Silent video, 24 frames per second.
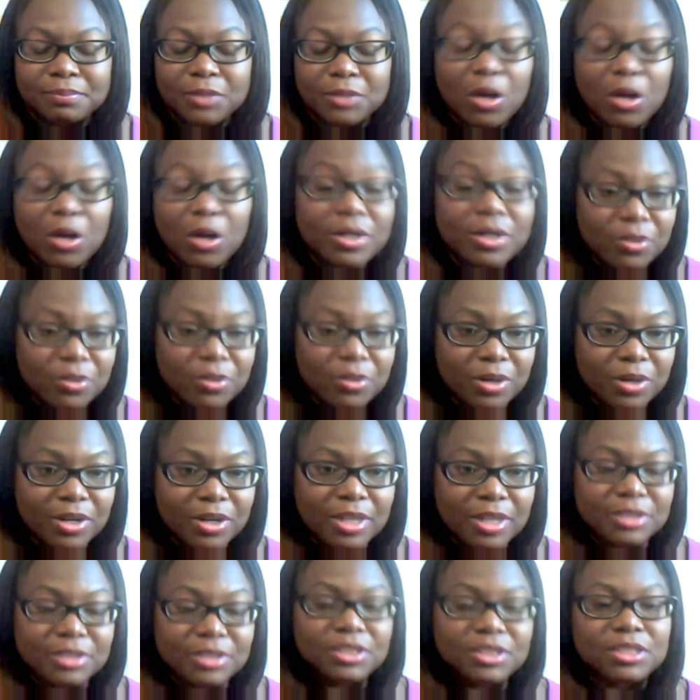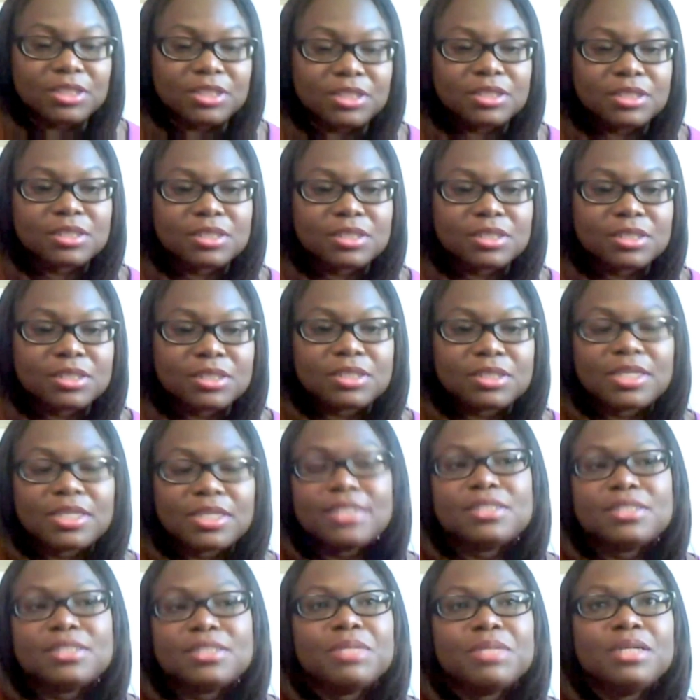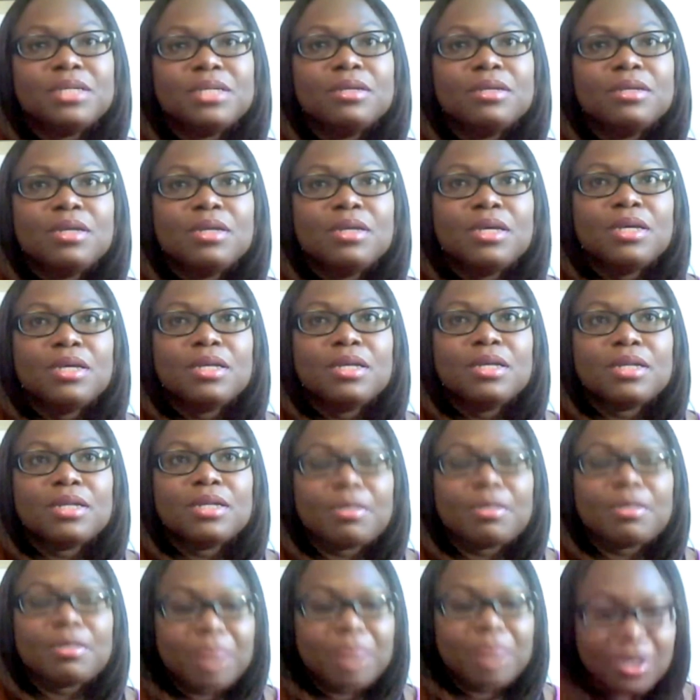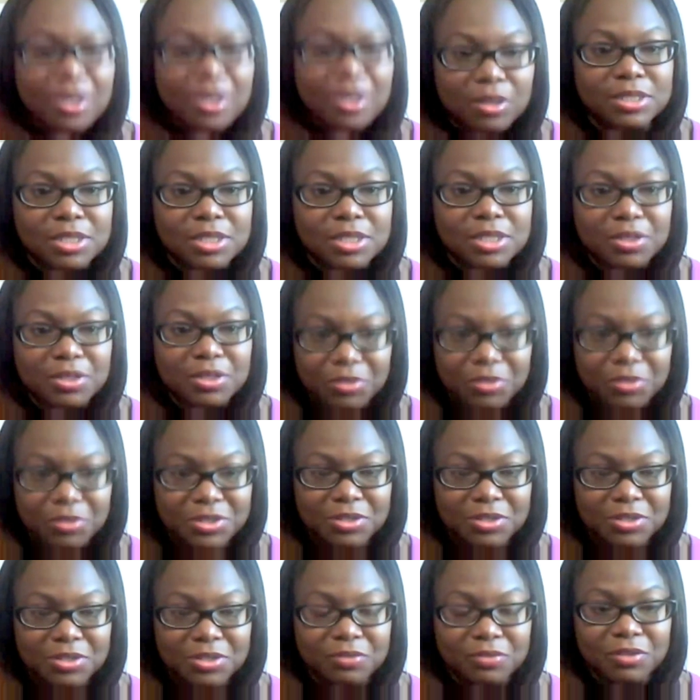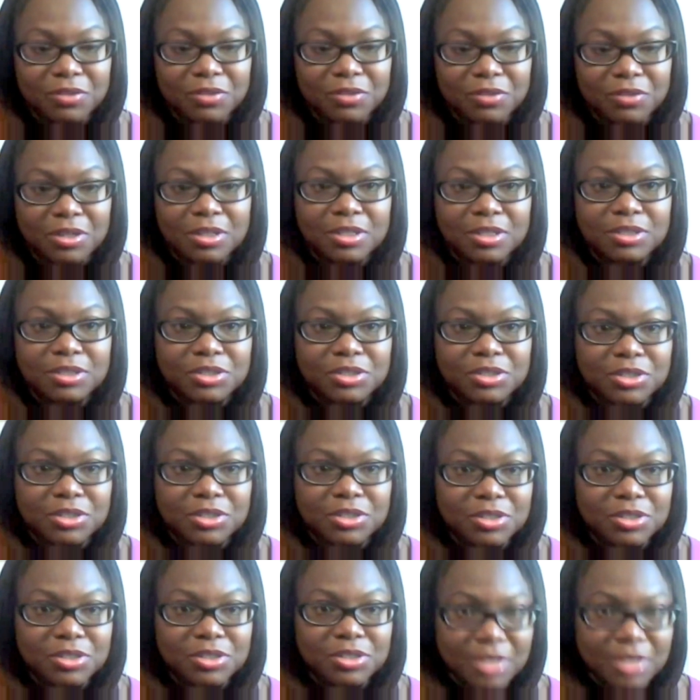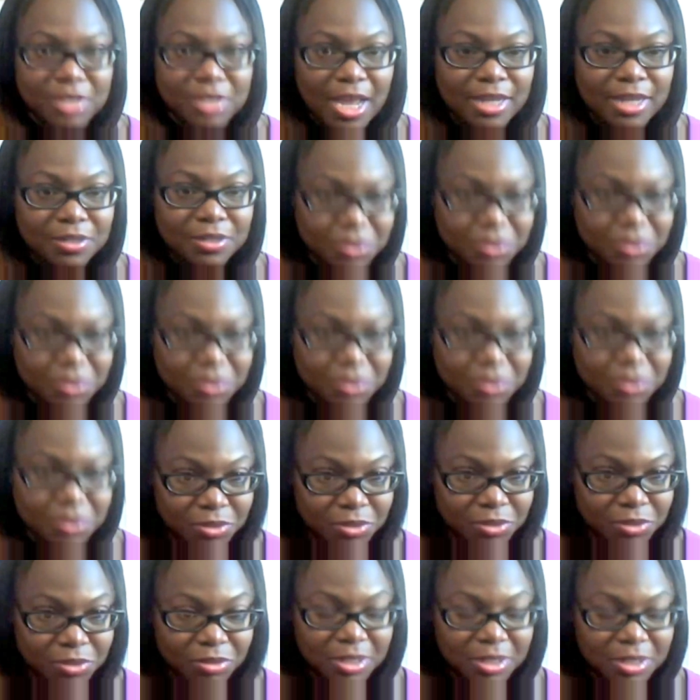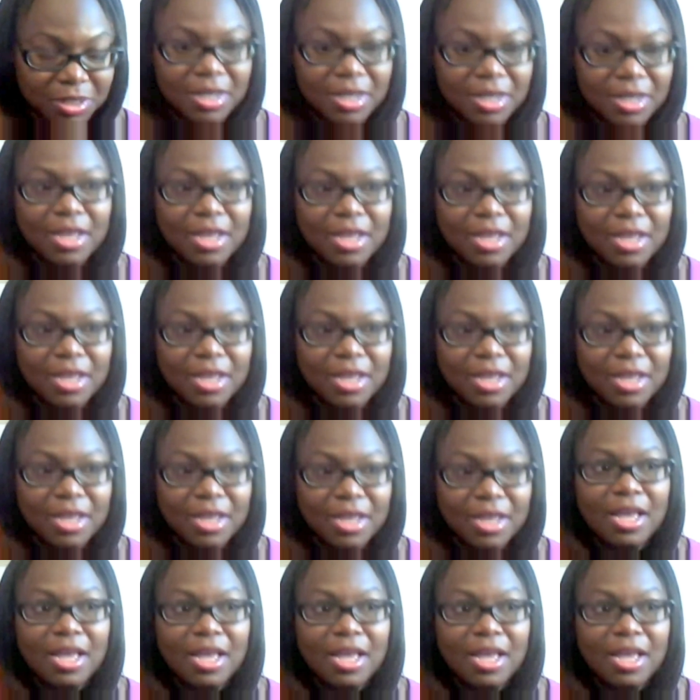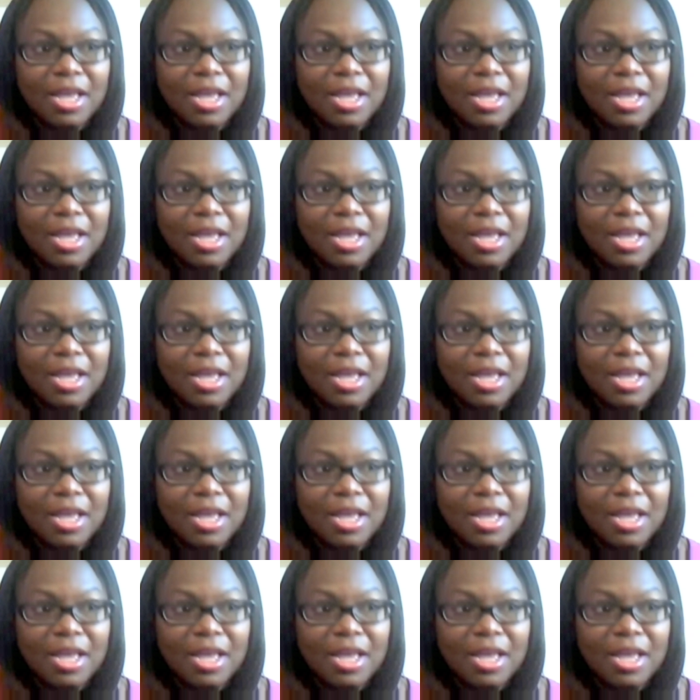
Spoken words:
goddaughter, and she says to me that my godson Christopher just died in surgery. And so it